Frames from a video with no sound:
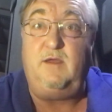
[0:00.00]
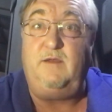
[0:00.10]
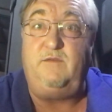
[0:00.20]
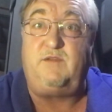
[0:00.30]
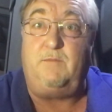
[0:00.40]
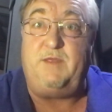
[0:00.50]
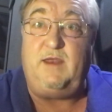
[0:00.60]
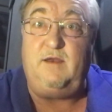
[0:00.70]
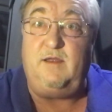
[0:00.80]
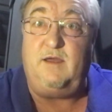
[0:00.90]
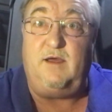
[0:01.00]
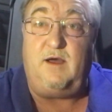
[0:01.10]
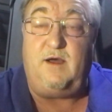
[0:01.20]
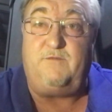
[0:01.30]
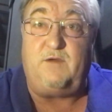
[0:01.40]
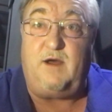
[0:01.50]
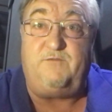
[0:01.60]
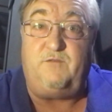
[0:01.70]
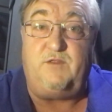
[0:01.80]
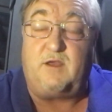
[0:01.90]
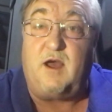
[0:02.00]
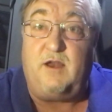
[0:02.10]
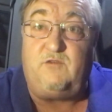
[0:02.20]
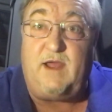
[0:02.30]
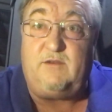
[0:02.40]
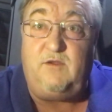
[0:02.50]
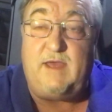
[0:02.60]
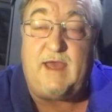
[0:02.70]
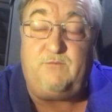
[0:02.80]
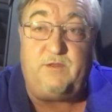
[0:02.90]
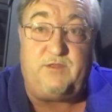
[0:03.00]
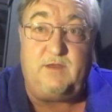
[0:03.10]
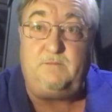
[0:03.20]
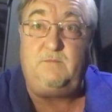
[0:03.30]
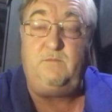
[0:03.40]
something off of the contract you have with them,